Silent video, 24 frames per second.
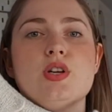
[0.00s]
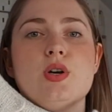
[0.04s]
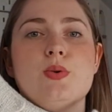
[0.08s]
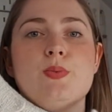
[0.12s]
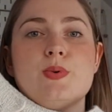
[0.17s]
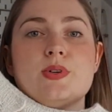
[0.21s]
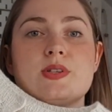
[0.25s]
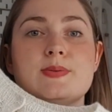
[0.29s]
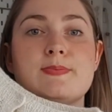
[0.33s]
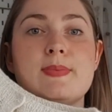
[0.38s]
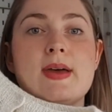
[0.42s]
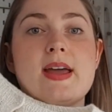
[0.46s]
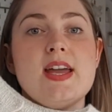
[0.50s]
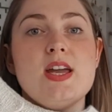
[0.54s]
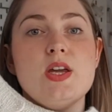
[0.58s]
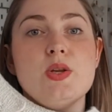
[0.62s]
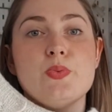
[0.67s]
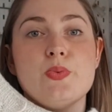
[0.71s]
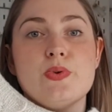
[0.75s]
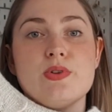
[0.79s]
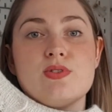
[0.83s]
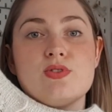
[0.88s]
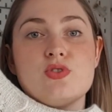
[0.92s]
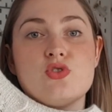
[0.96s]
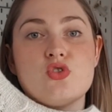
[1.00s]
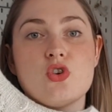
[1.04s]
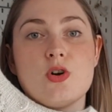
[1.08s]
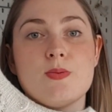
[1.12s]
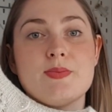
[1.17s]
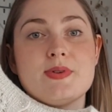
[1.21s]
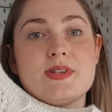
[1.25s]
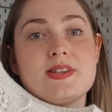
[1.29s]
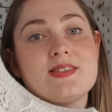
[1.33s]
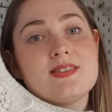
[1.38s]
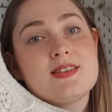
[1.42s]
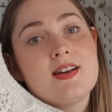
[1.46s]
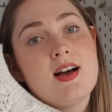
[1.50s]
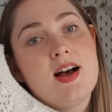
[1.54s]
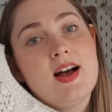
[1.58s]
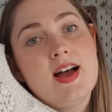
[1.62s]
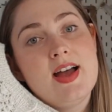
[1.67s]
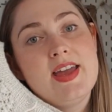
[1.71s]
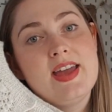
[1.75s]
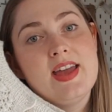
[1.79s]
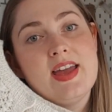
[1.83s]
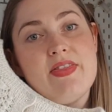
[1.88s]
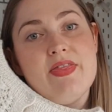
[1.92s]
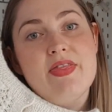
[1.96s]
it was made with Drop
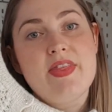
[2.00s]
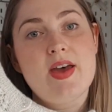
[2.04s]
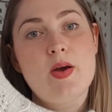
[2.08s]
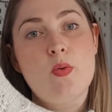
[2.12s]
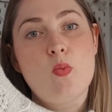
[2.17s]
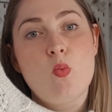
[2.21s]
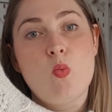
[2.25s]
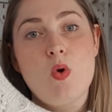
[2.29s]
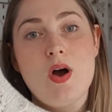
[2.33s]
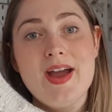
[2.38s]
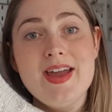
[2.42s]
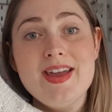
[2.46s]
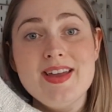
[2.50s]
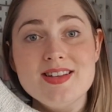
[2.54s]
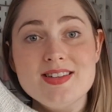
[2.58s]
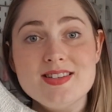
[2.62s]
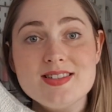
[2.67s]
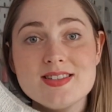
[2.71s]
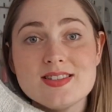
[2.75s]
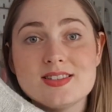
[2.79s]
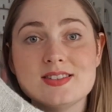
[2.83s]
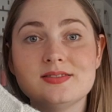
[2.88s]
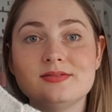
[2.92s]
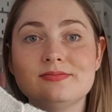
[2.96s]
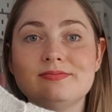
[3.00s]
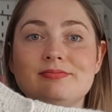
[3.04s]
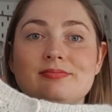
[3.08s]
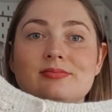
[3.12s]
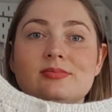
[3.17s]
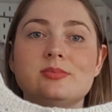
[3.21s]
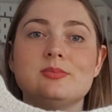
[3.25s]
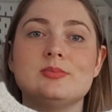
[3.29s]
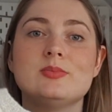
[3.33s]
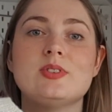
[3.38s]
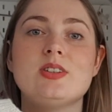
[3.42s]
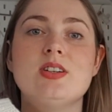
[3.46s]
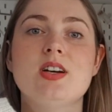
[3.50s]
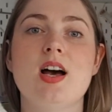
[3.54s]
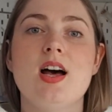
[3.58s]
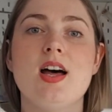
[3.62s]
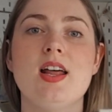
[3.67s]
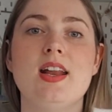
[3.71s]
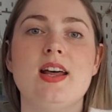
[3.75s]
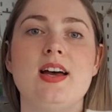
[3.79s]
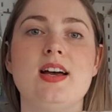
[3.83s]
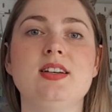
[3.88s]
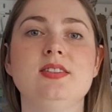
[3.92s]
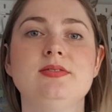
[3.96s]
Sky in their white
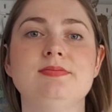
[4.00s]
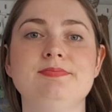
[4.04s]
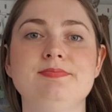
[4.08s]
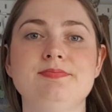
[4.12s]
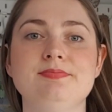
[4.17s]
colour.